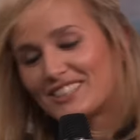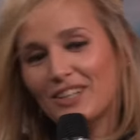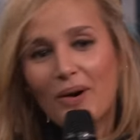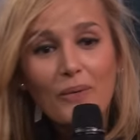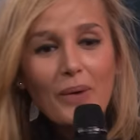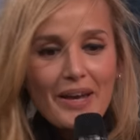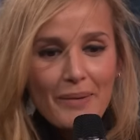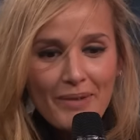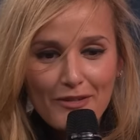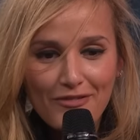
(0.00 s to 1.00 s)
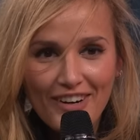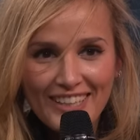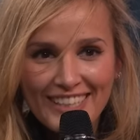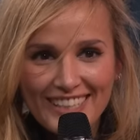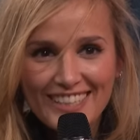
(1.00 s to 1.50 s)
so why am I
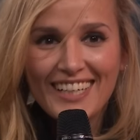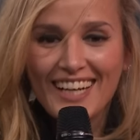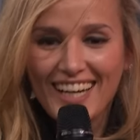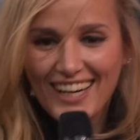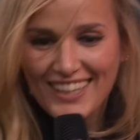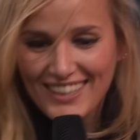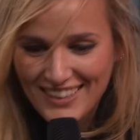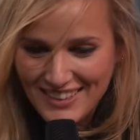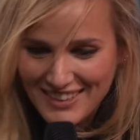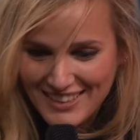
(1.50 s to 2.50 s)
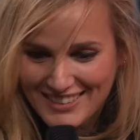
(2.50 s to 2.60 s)
funny? Uh,